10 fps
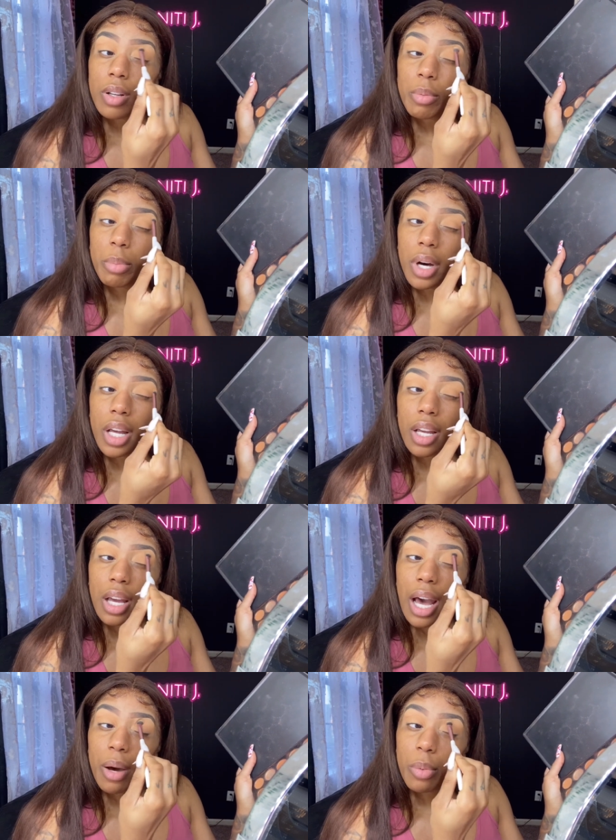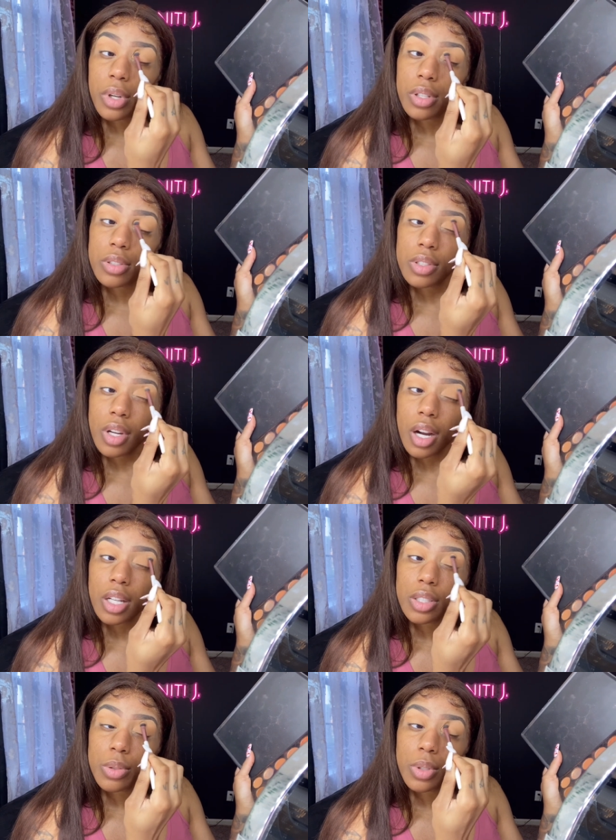But I will
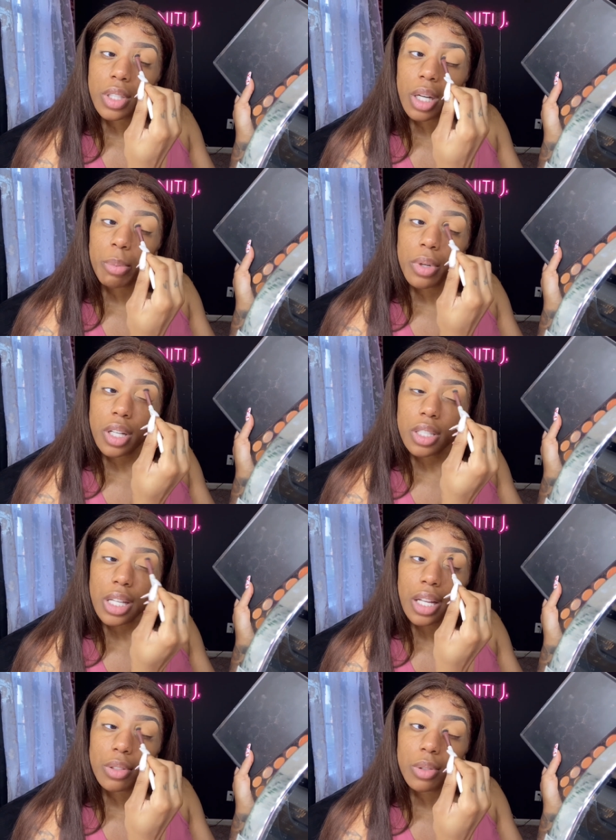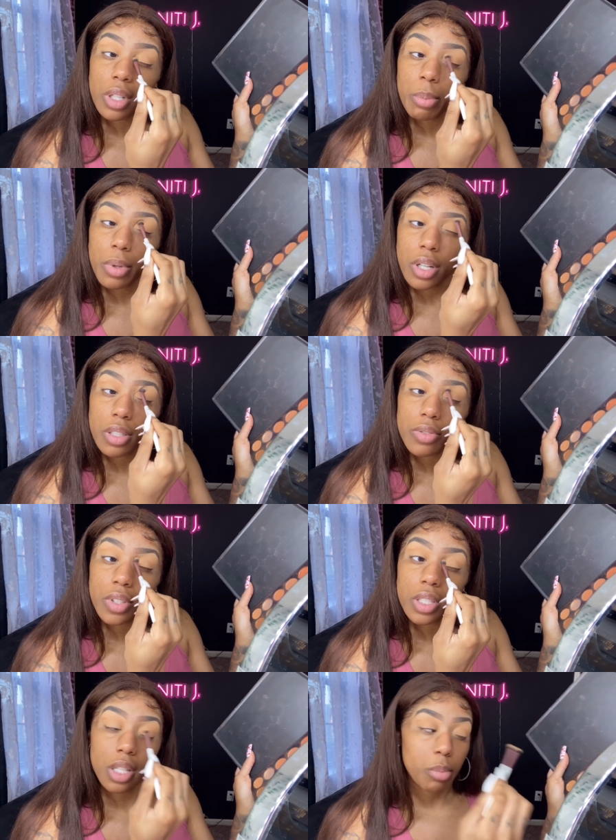start doing a couple colors. I'll do a couple colors for
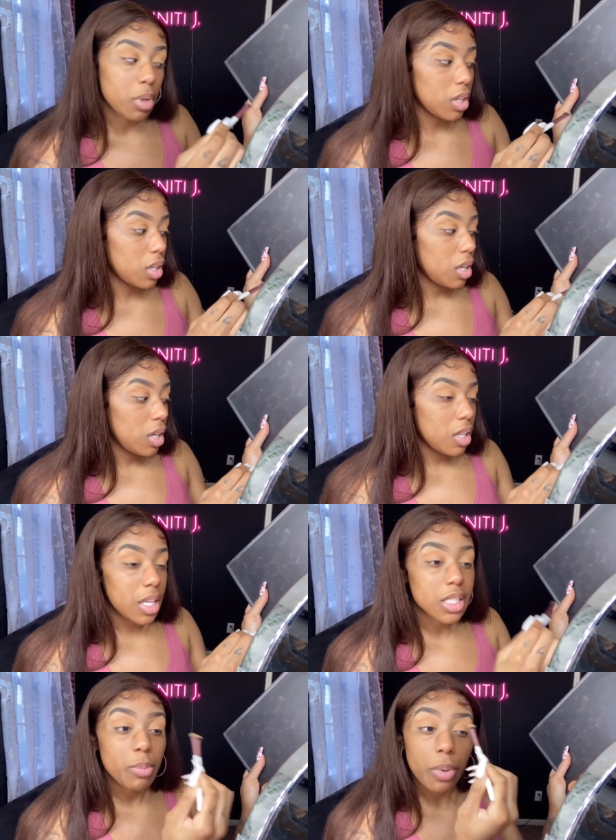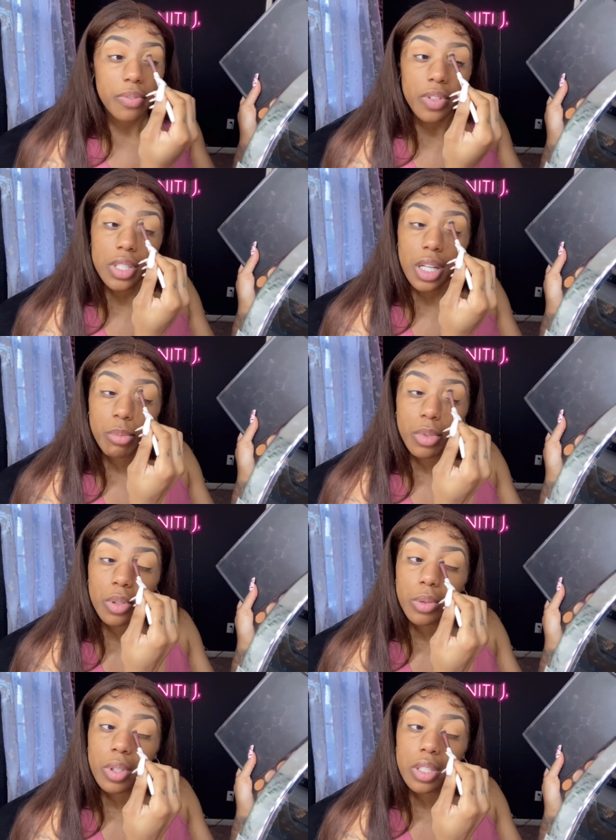the summer. That's the perfect time to
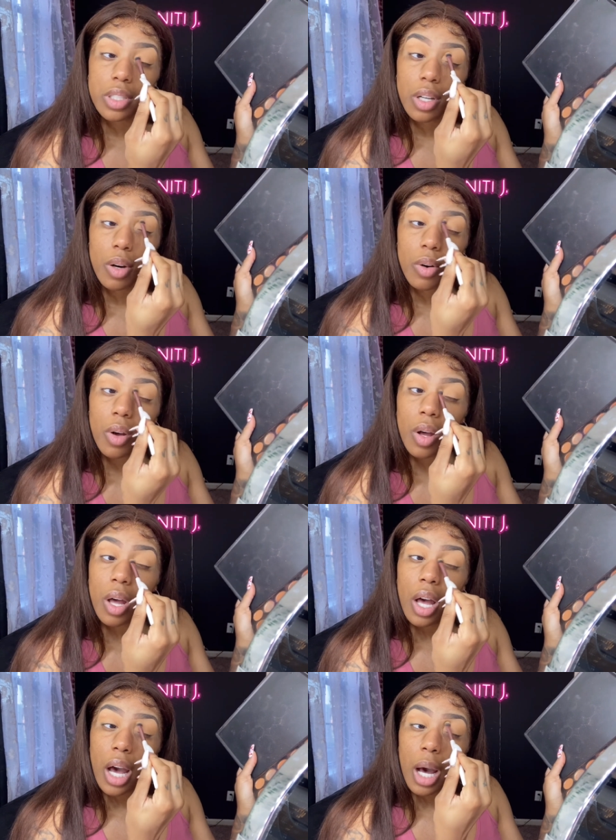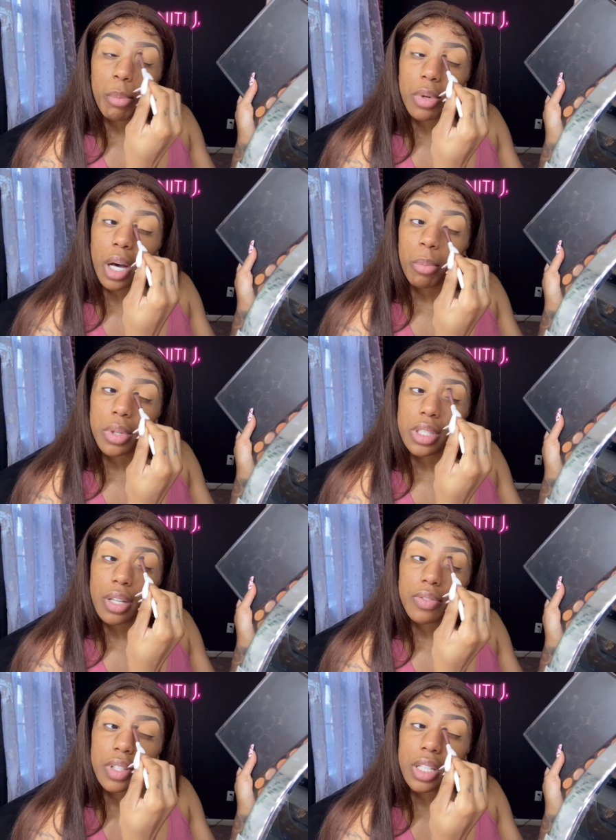do it. So I'm, I'm going to
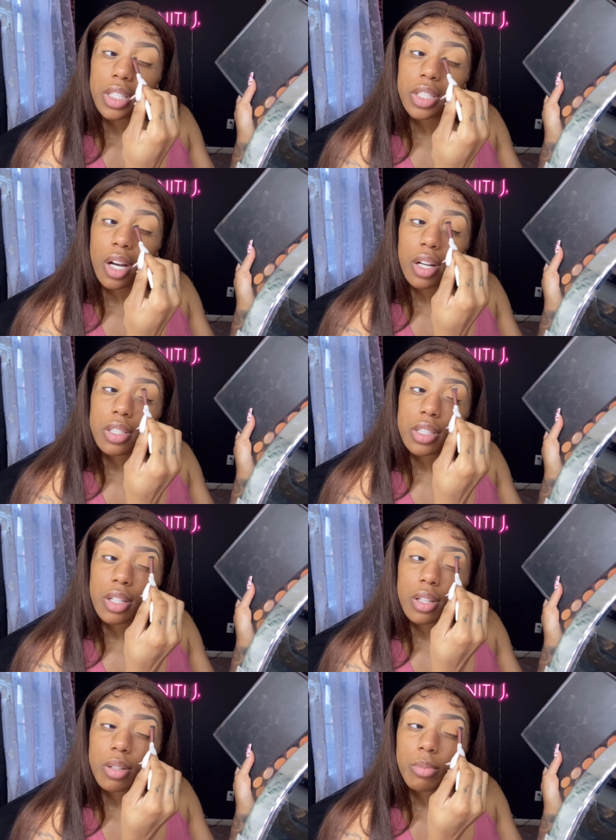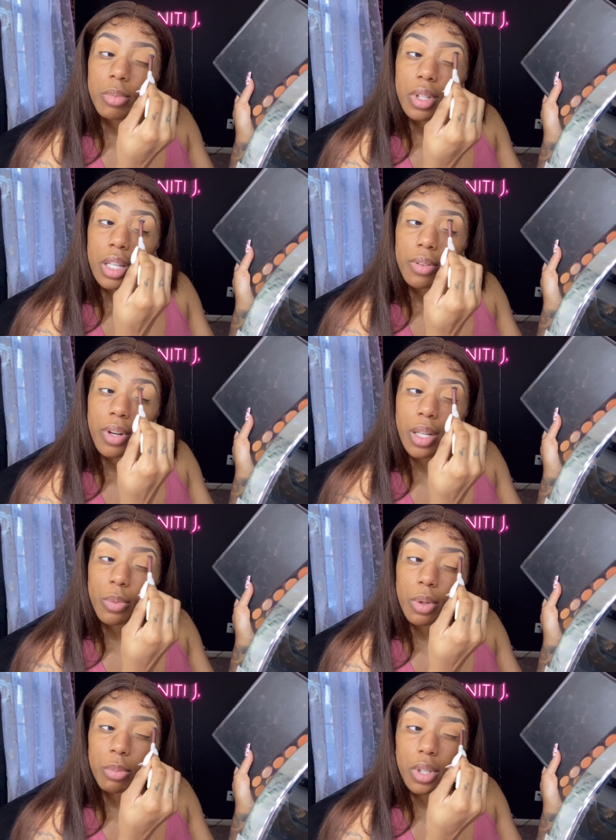definitely get y'all some get ready
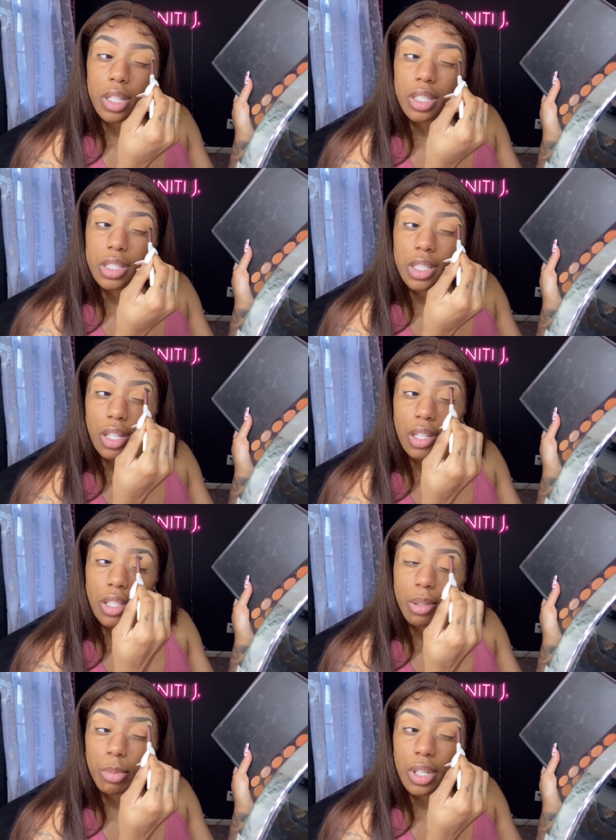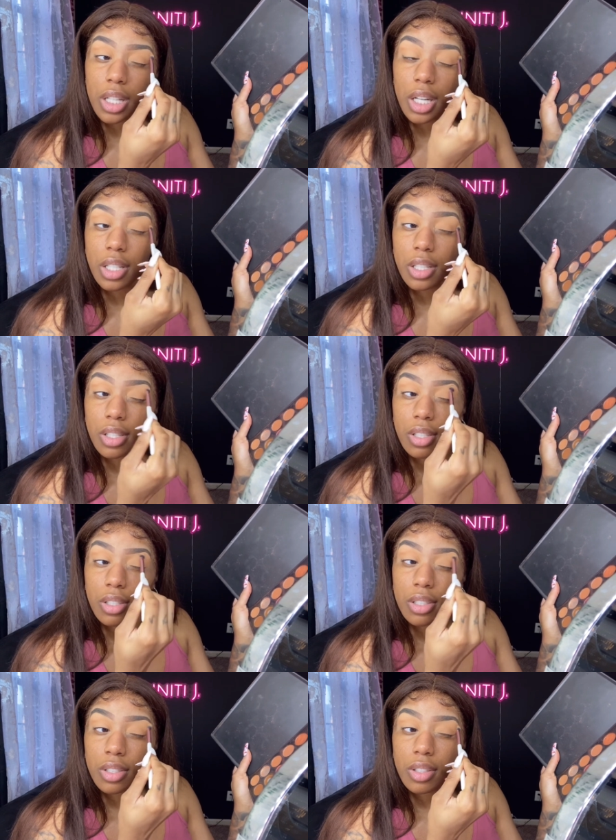with me's that are going to be colored,
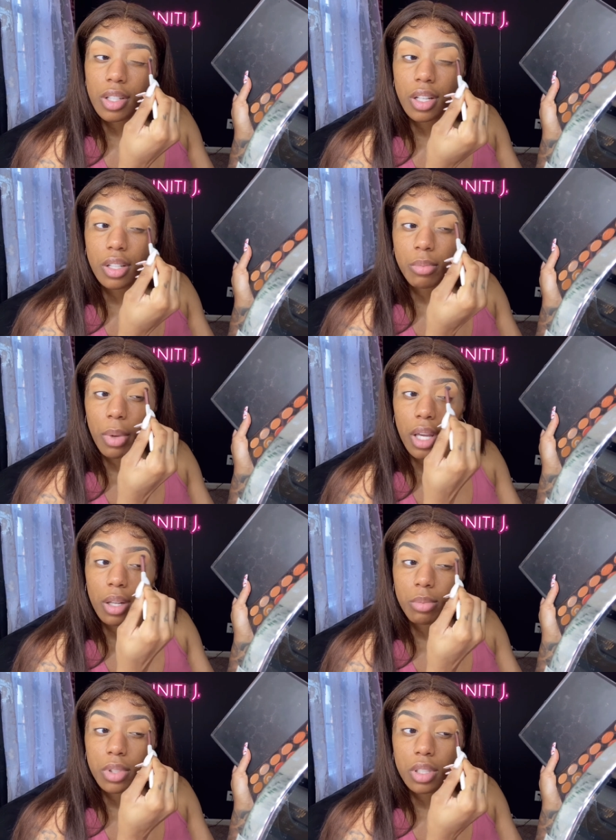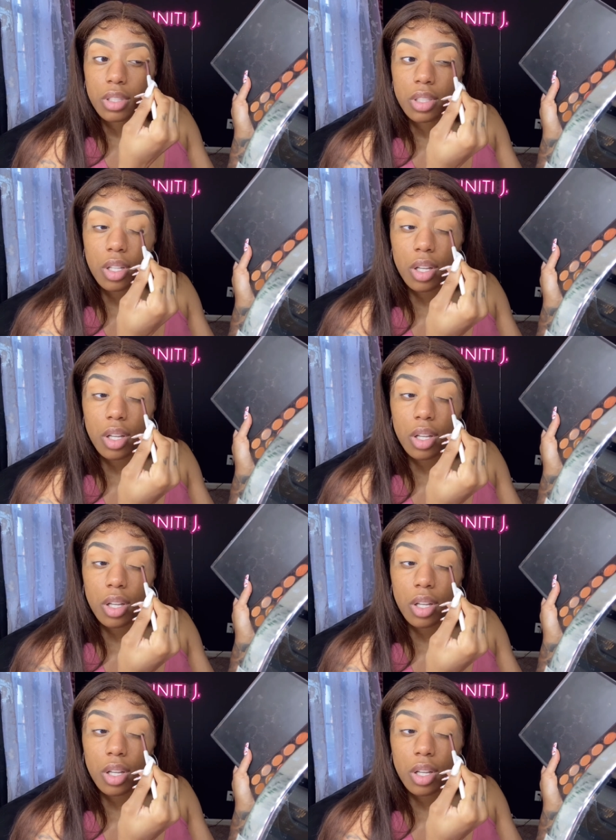you know, colored makeup looks.